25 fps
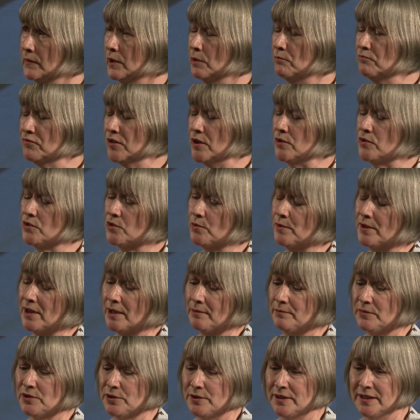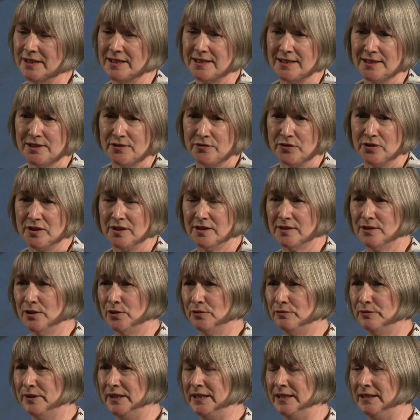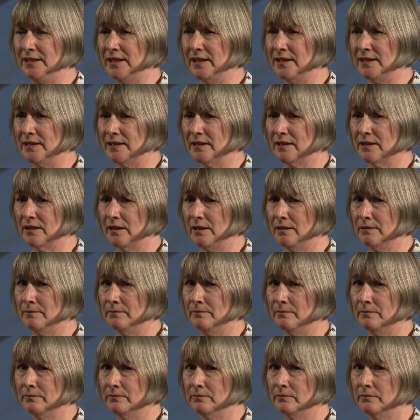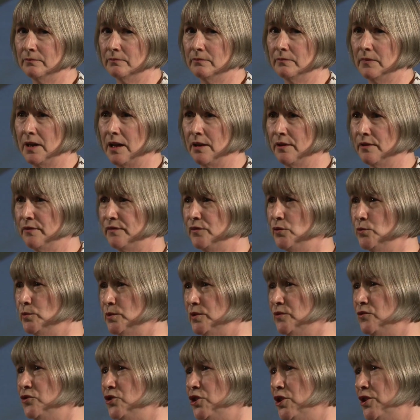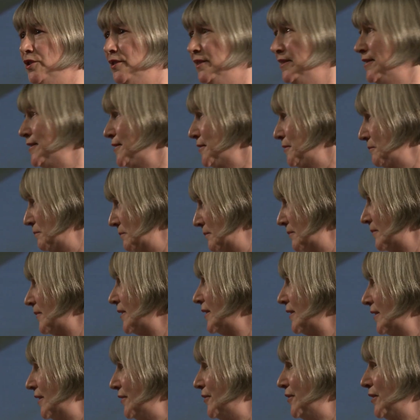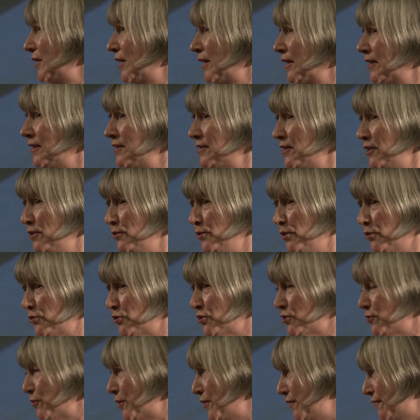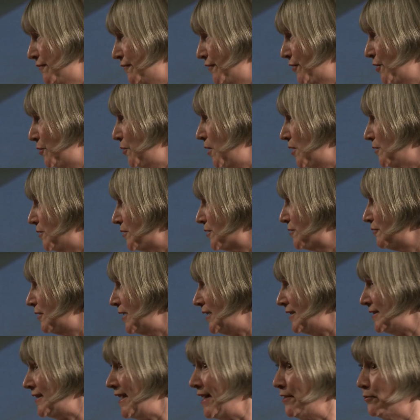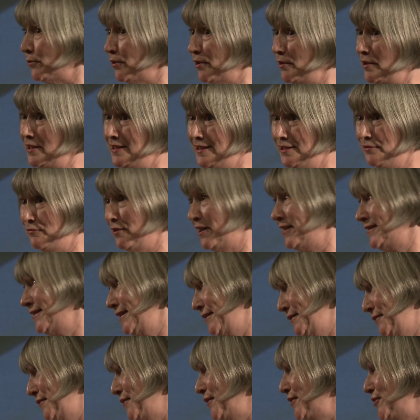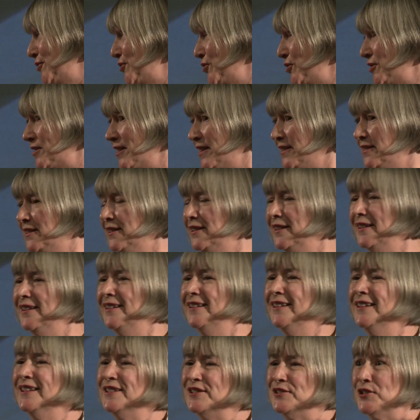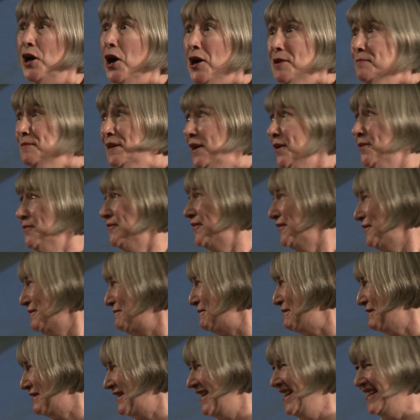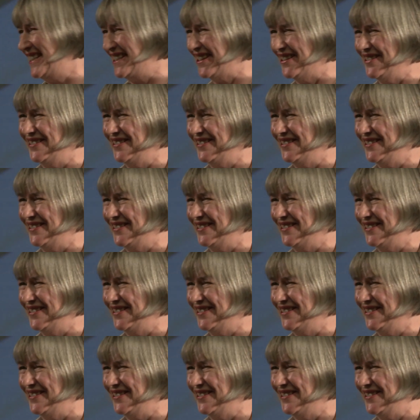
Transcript: approach when I'm doing these interviews, it's not really like other forms of journalism, if you like. You're not just looking for a quote to write down, although I did write down everything she said, typed it up very quickly.